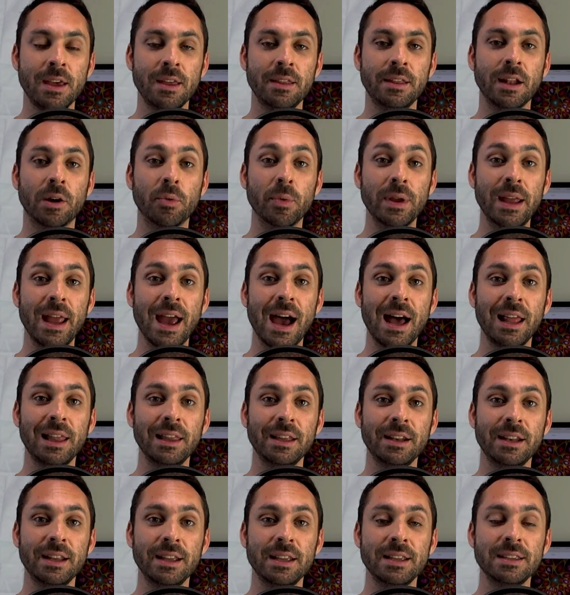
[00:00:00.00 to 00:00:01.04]
the
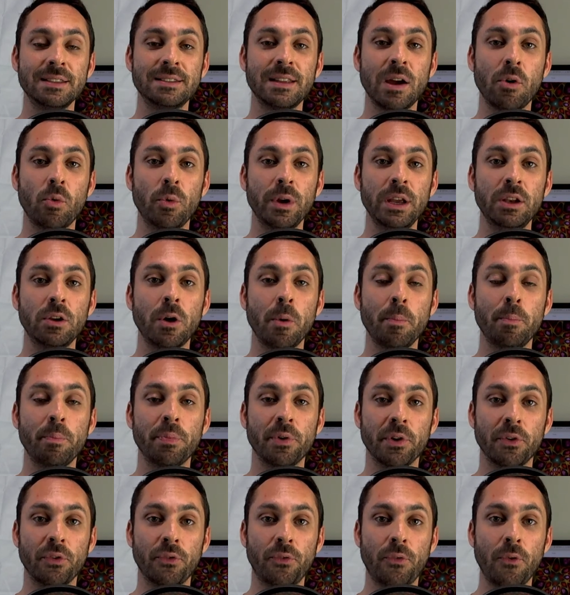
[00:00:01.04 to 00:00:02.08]
reality is that we don't
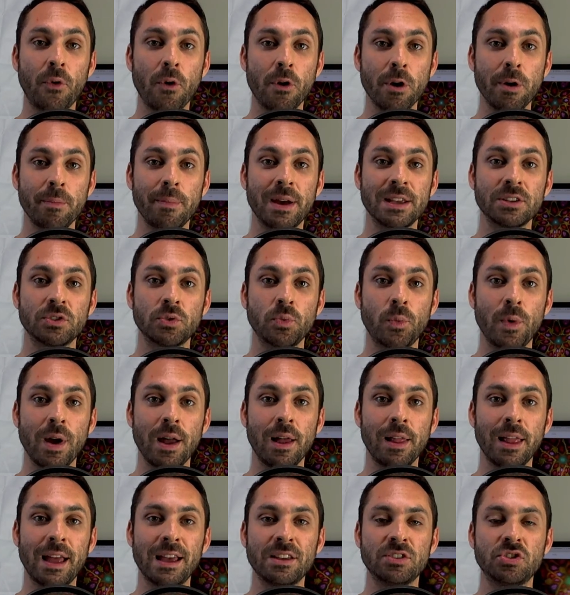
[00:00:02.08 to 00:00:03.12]
perform as
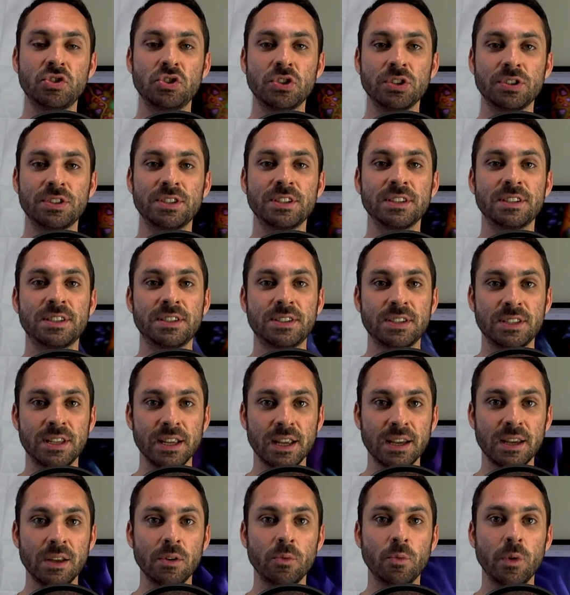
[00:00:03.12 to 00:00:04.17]
well as just
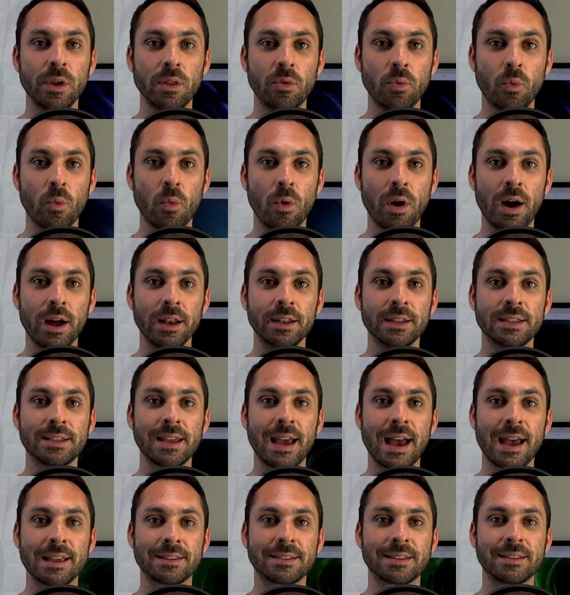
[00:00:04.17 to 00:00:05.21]
sticking with one
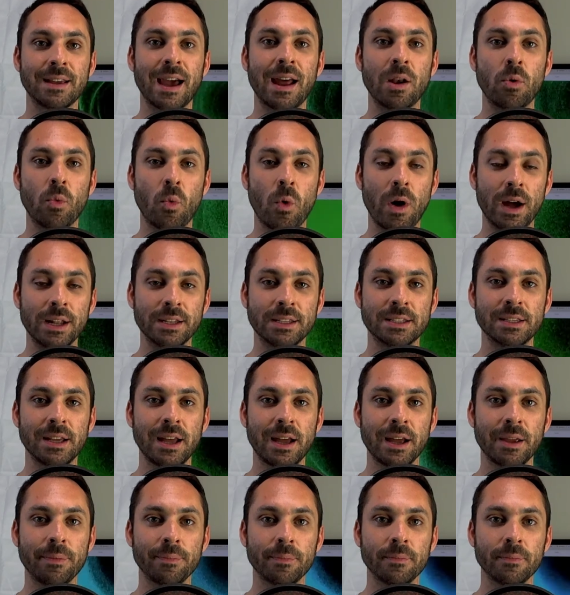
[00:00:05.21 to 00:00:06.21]
task at one time.